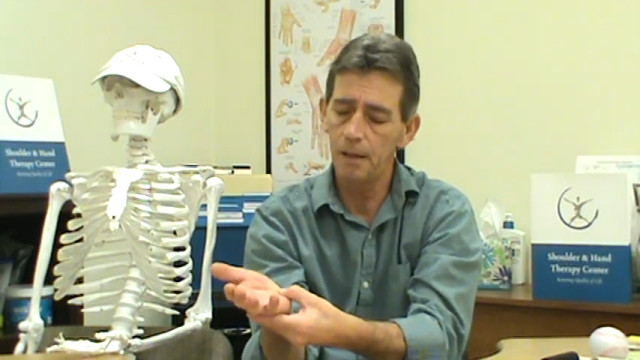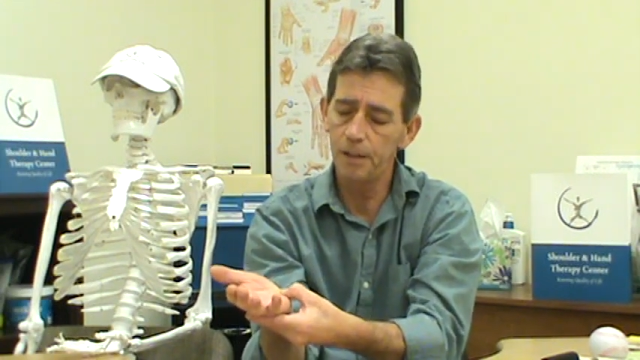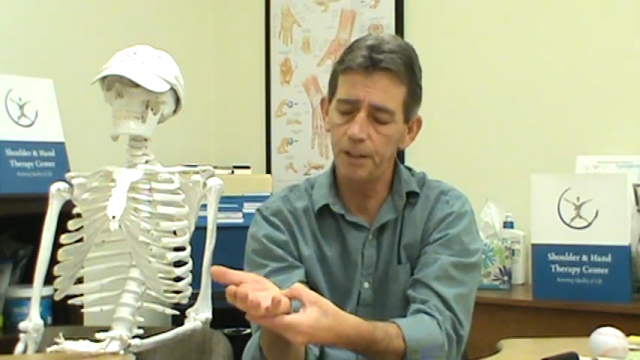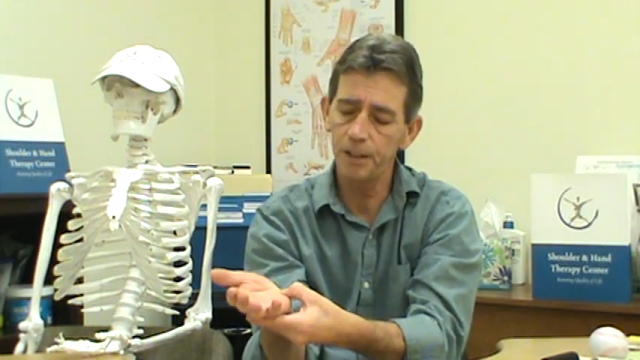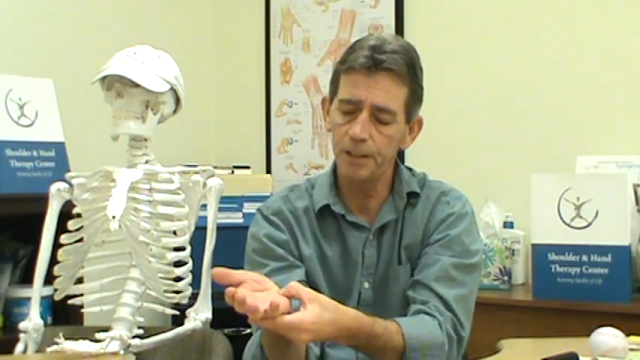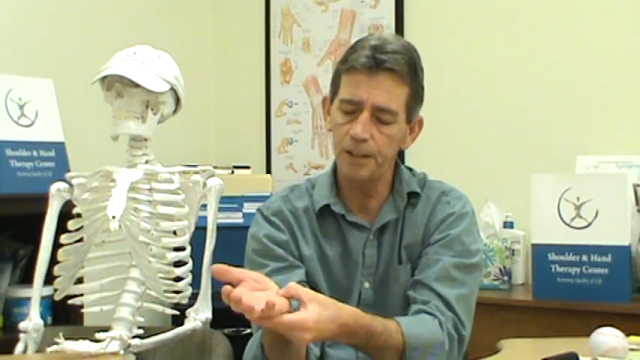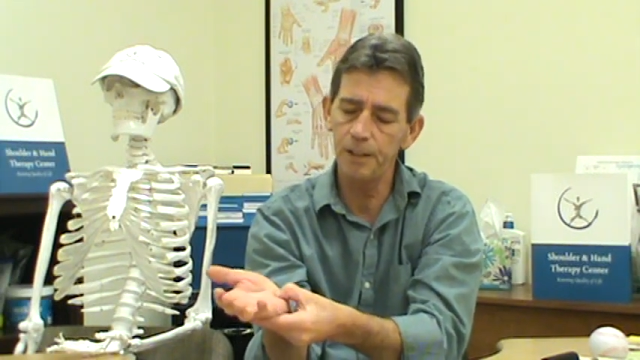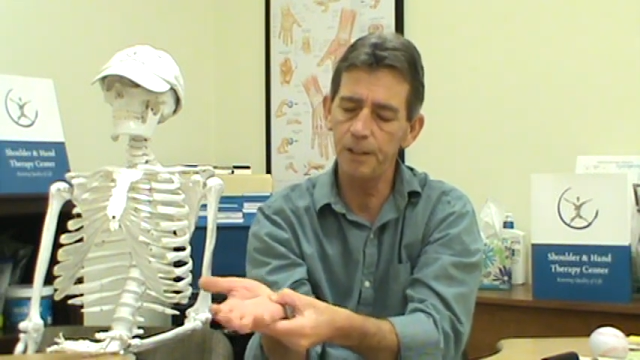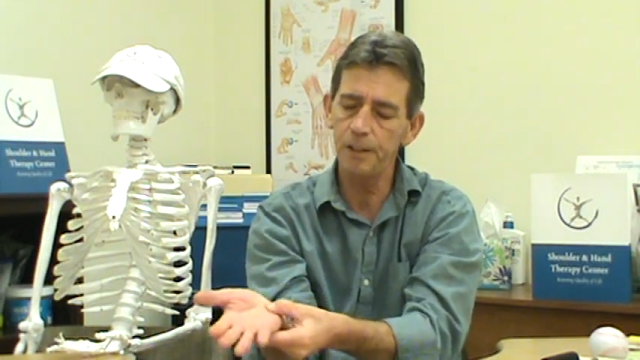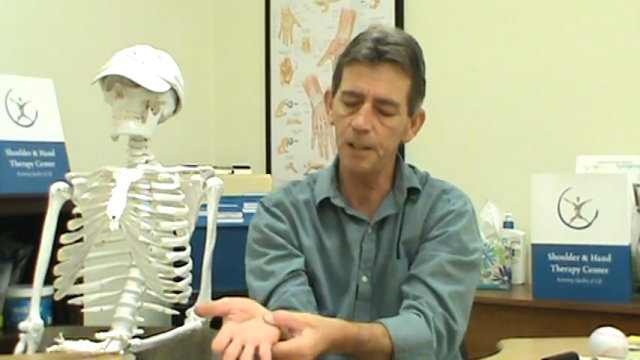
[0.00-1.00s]
just
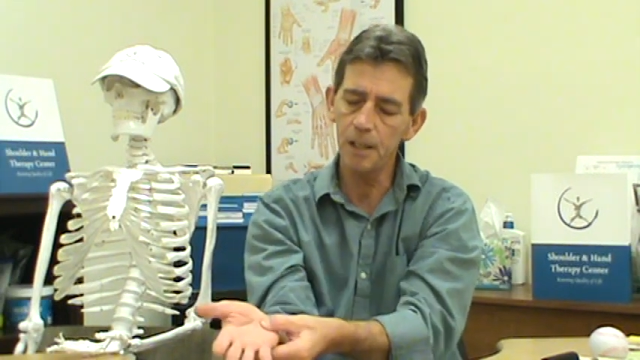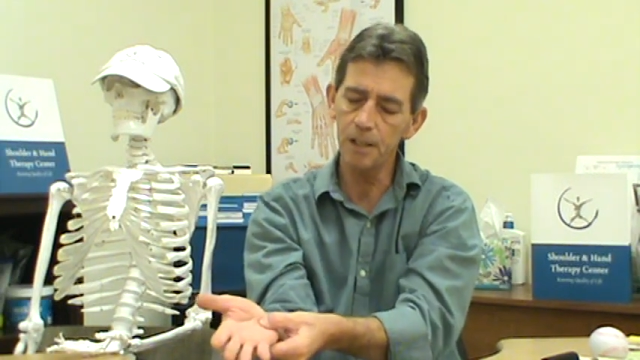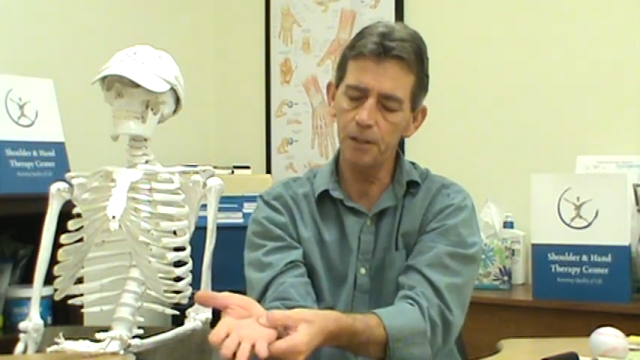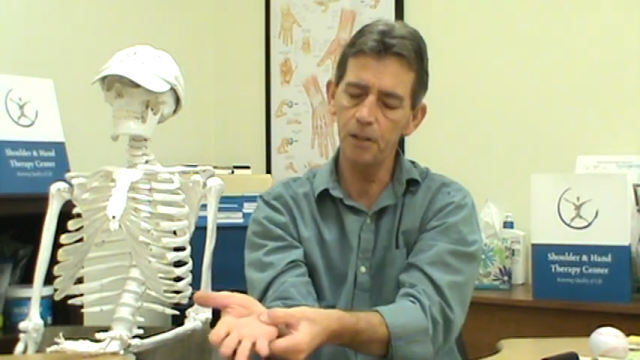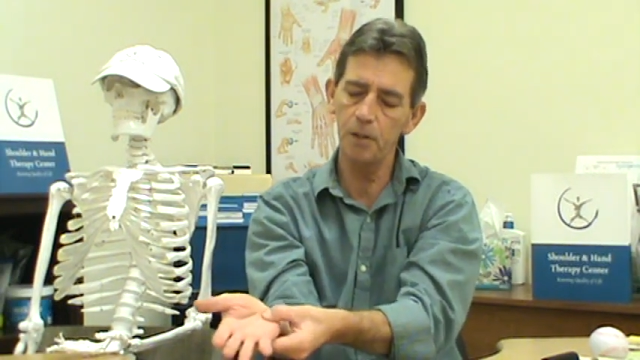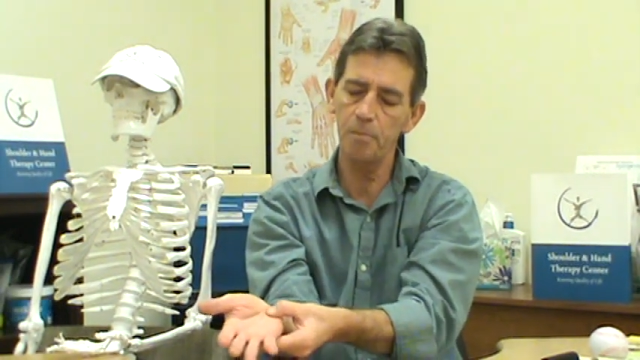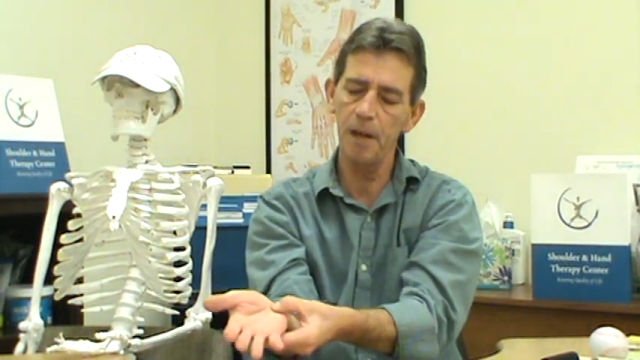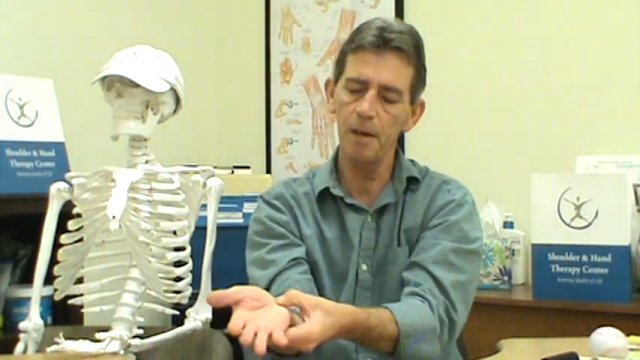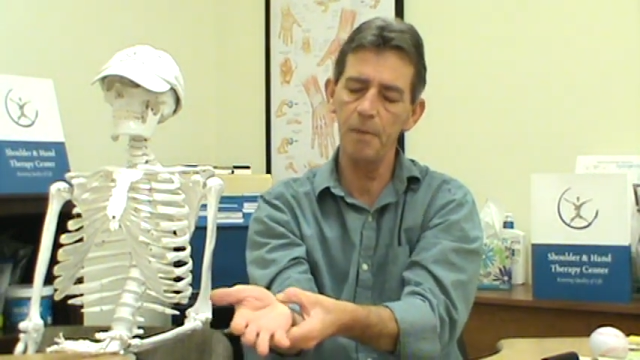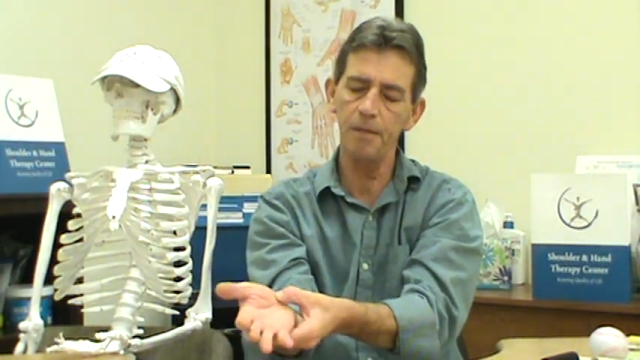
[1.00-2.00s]
to the
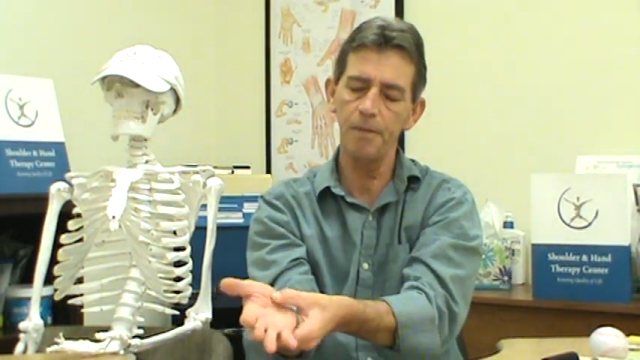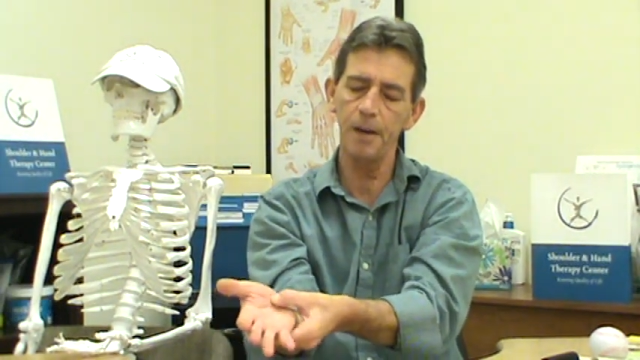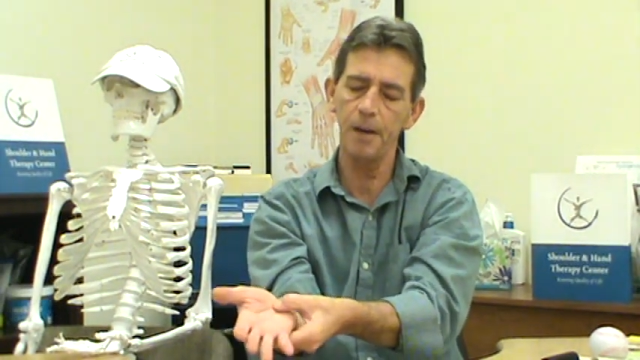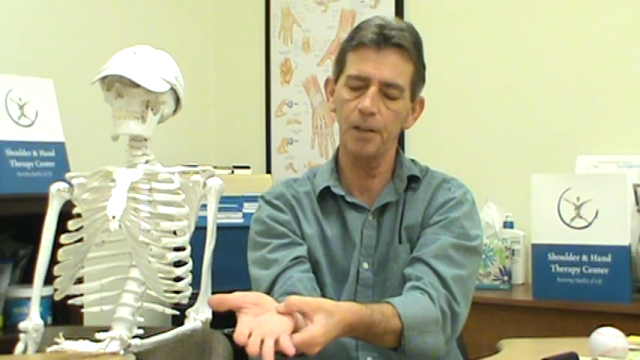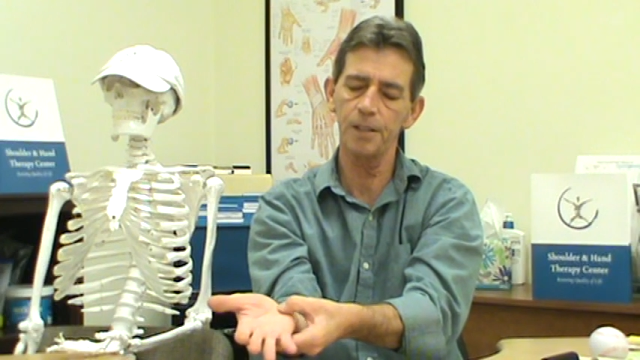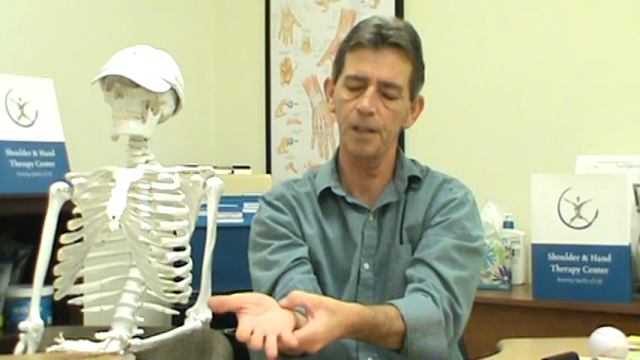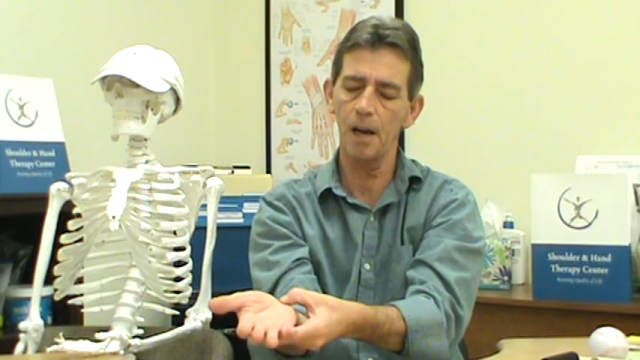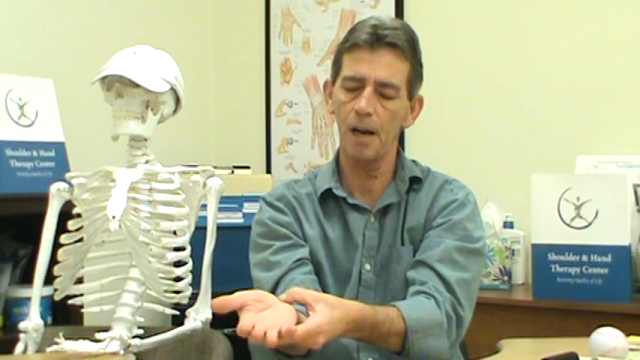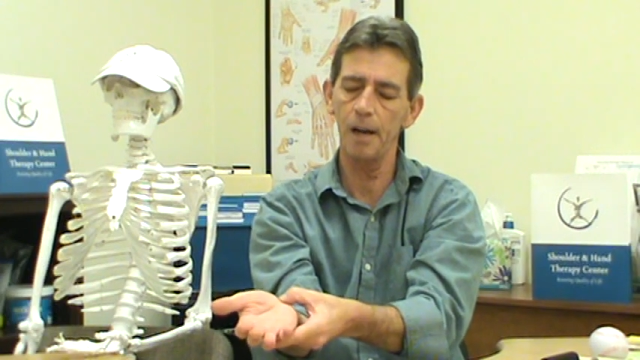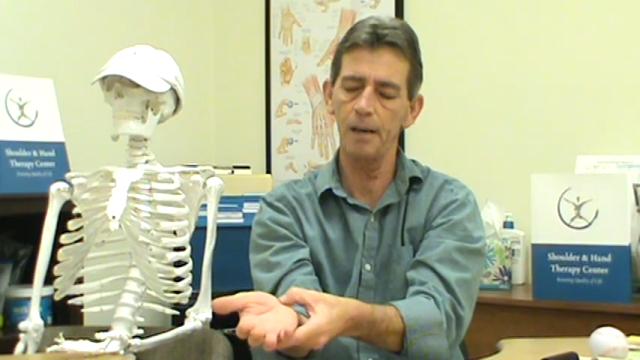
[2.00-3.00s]
baby finger
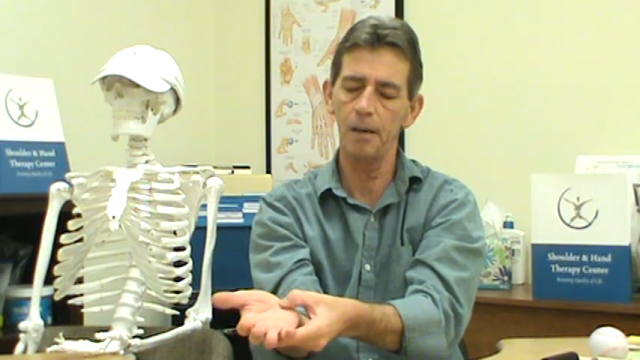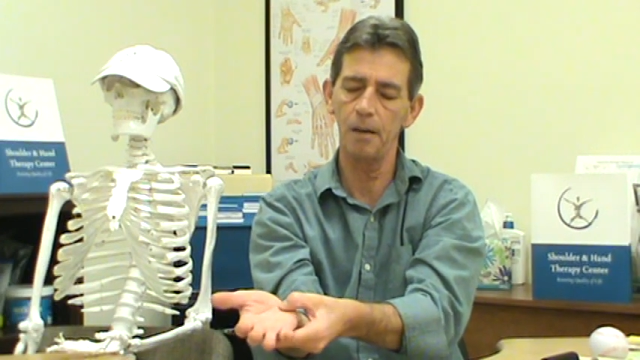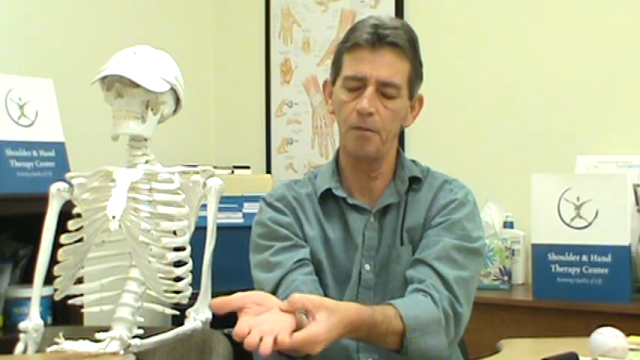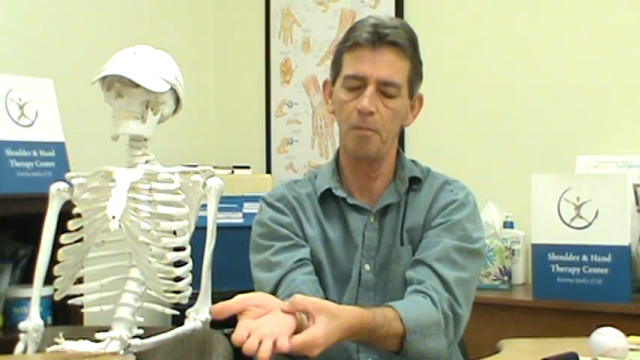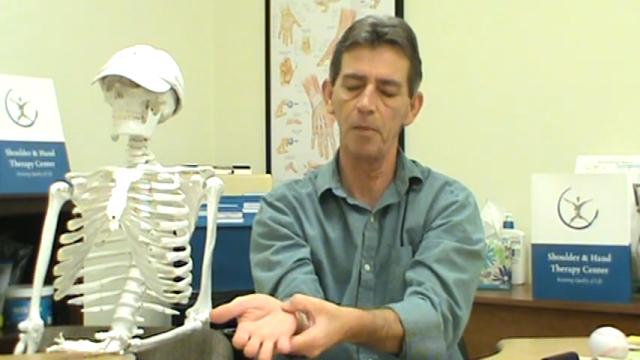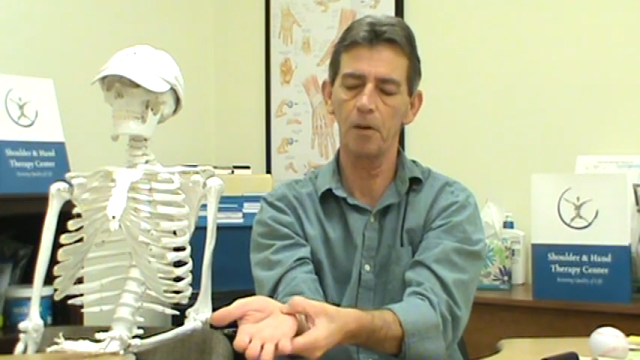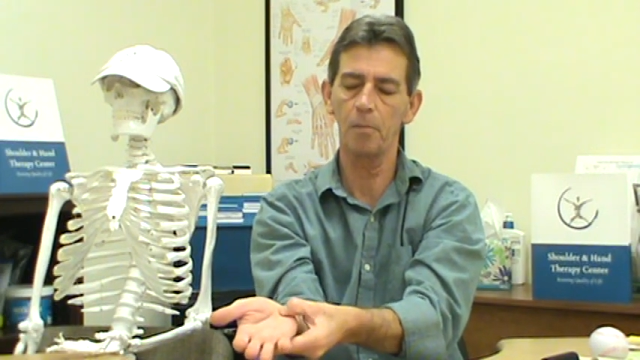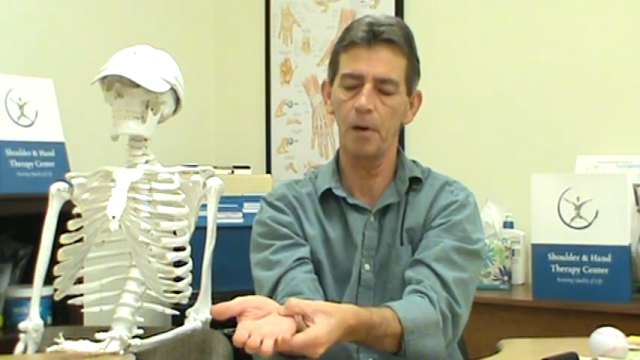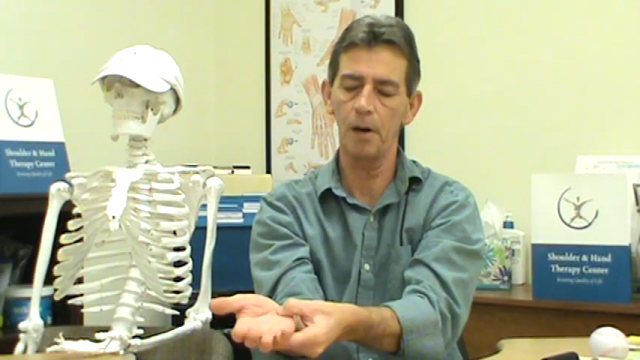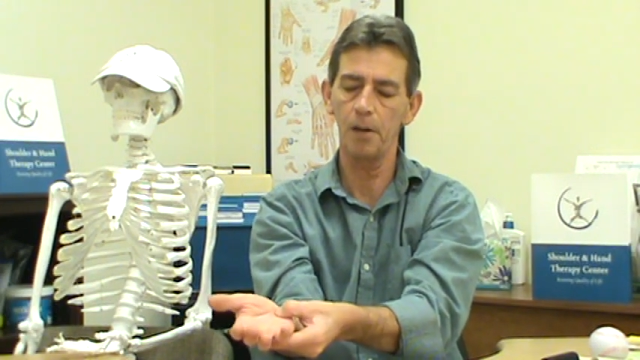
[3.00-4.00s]
side of the middle
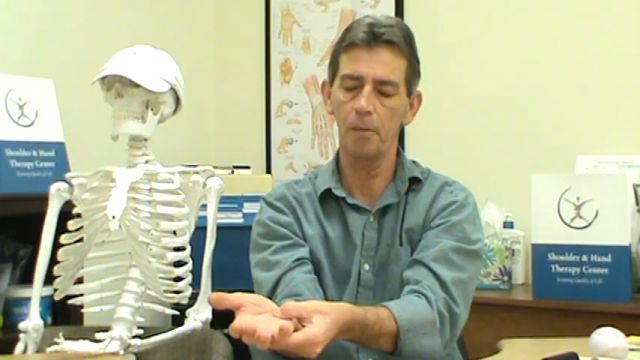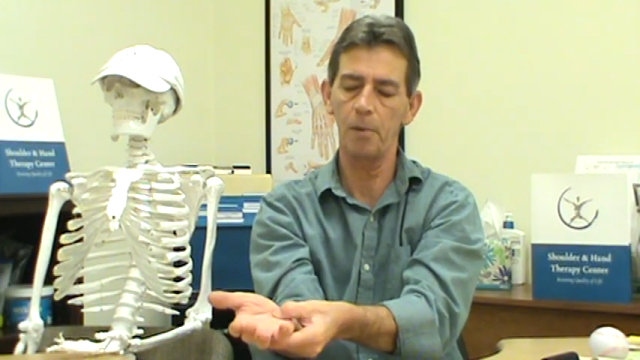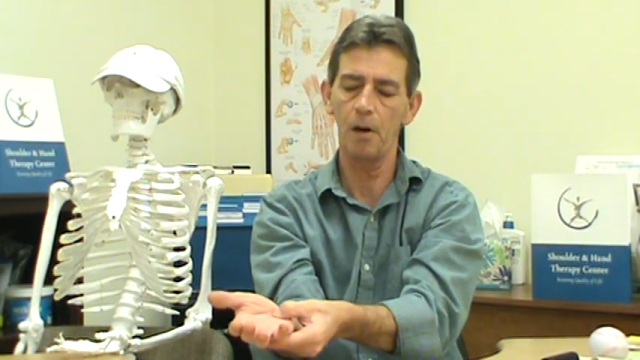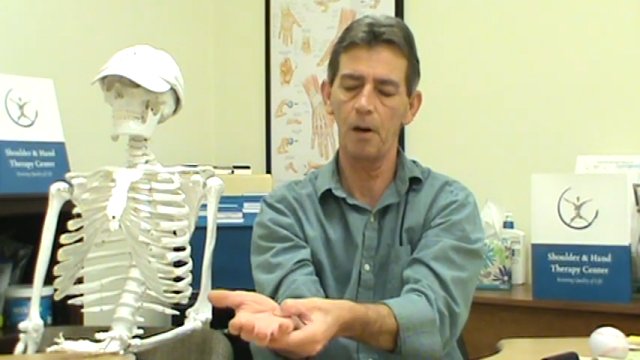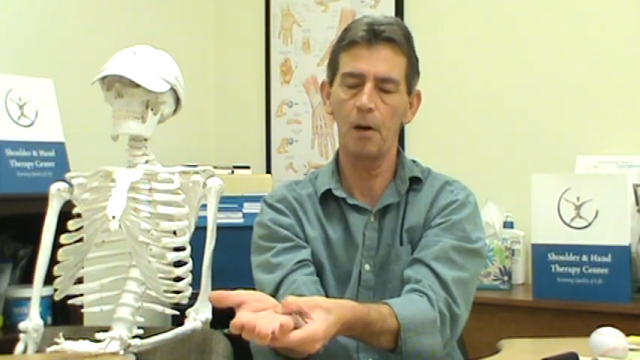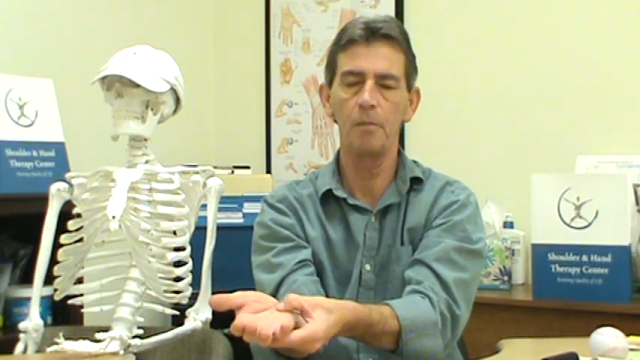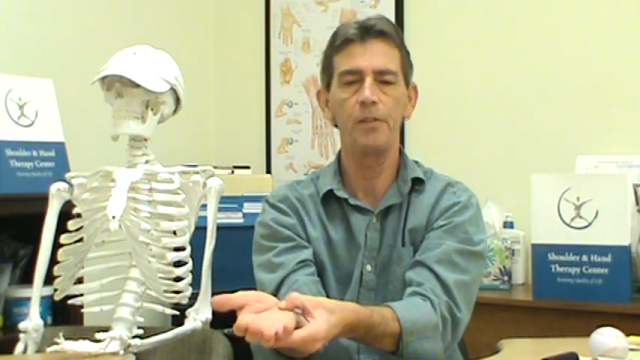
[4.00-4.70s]
part of your palm.